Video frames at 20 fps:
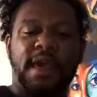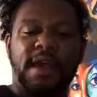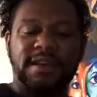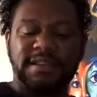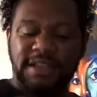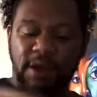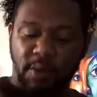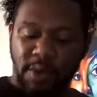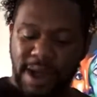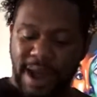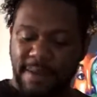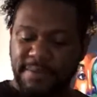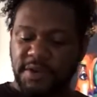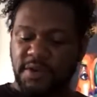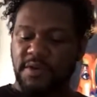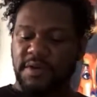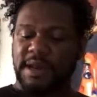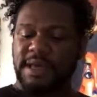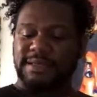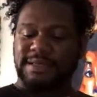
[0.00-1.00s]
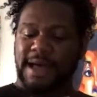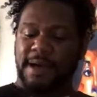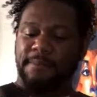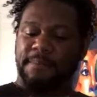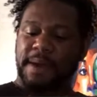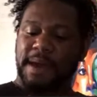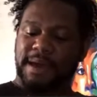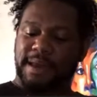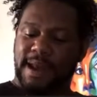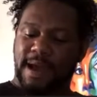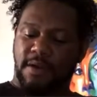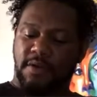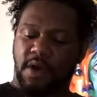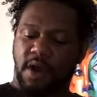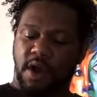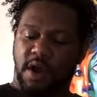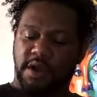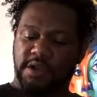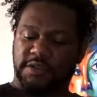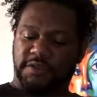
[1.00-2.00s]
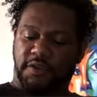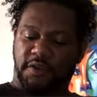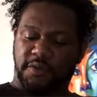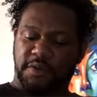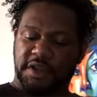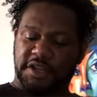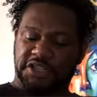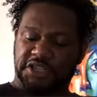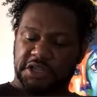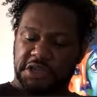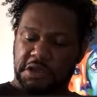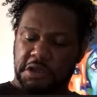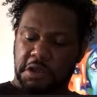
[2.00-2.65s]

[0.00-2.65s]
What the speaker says: So what I'm doing is I'm picking out cards for Risha